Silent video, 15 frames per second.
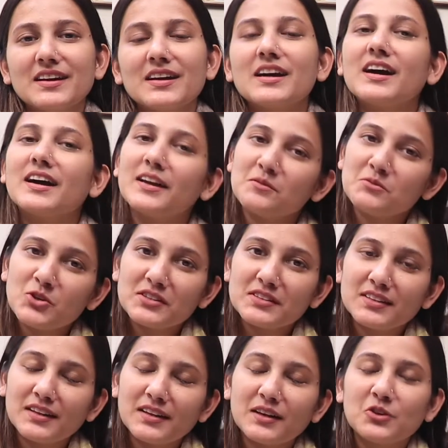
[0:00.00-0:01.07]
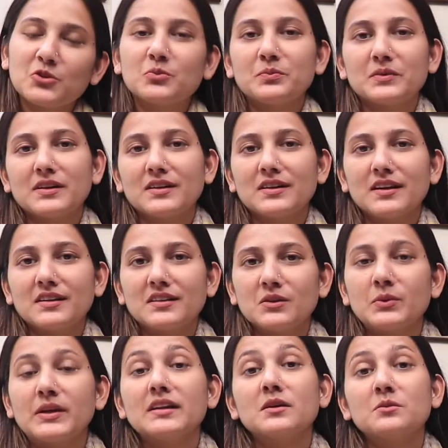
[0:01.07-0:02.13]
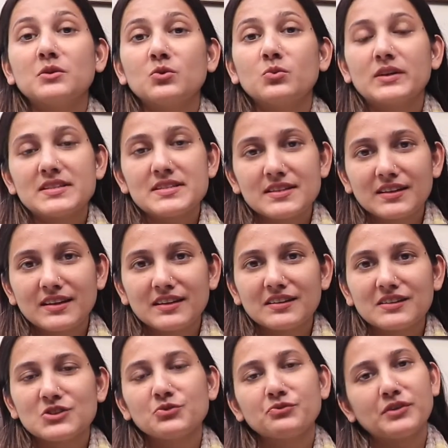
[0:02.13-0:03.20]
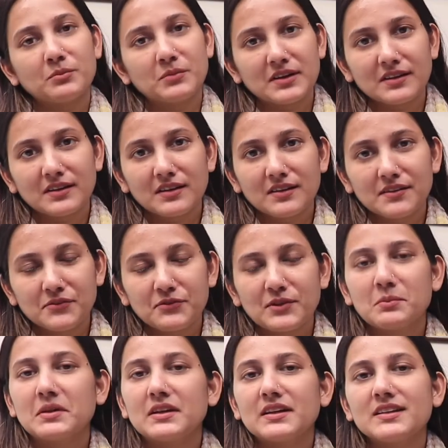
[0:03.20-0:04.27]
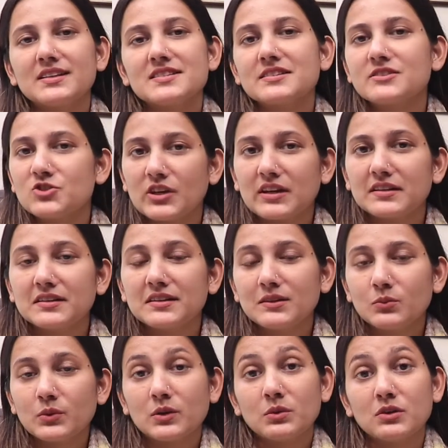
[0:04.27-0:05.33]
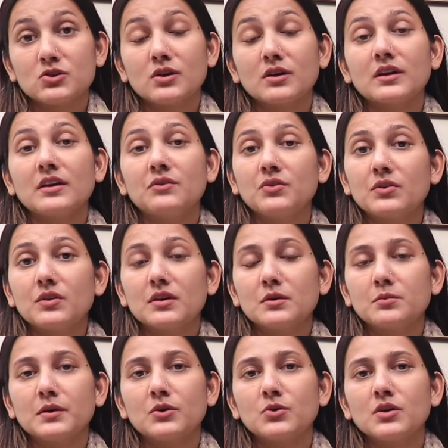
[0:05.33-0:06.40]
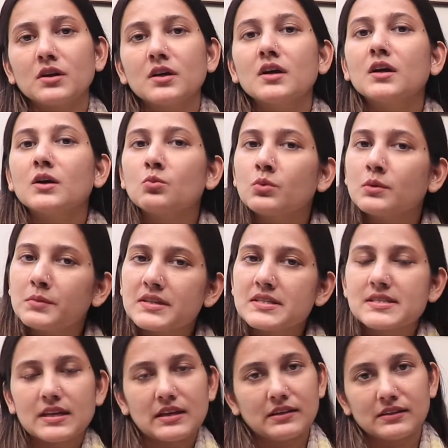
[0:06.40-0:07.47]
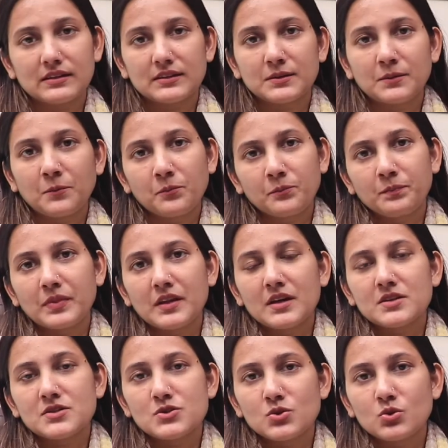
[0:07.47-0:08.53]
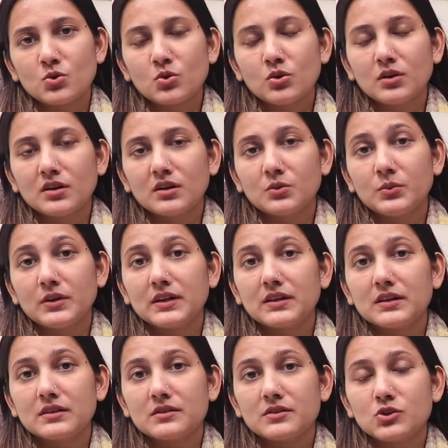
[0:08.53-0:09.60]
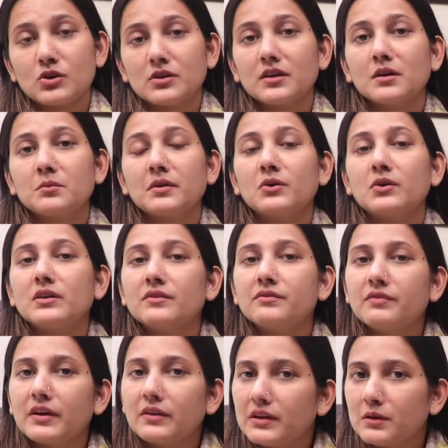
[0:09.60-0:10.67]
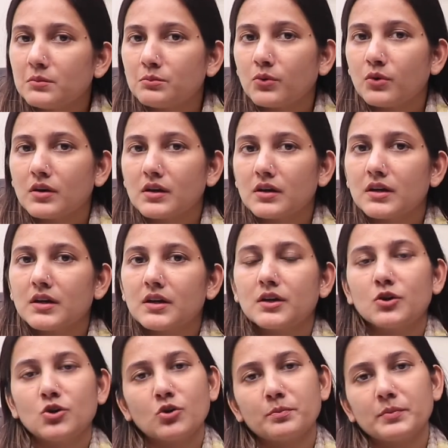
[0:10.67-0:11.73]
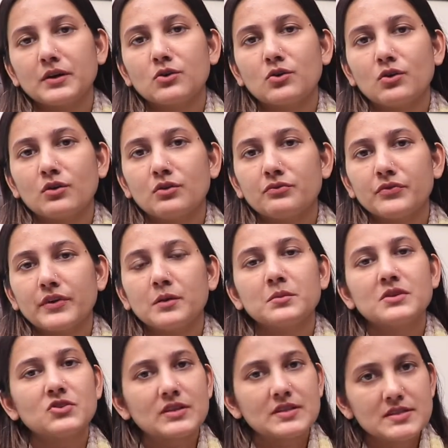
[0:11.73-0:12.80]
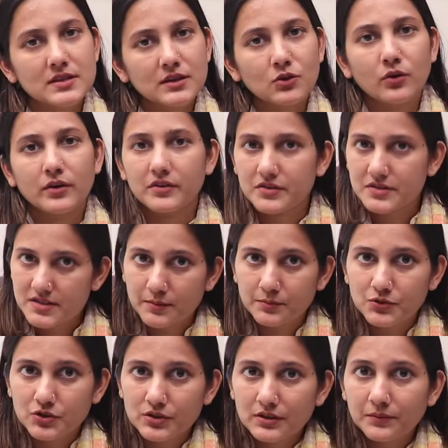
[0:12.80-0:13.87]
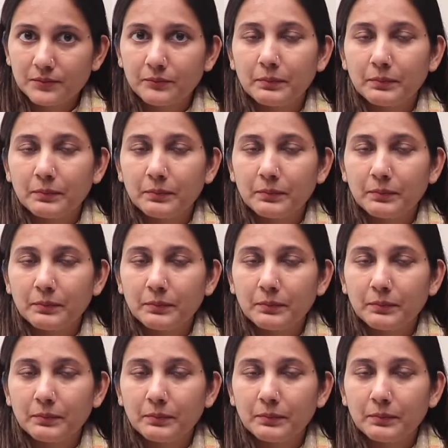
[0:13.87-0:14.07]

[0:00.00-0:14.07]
I am Dr. Neha Gupta and I welcome you once again to Feminine. Feminine is a channel where we talk everything about women's health. So we are talking about the very important topic of emergency contraception.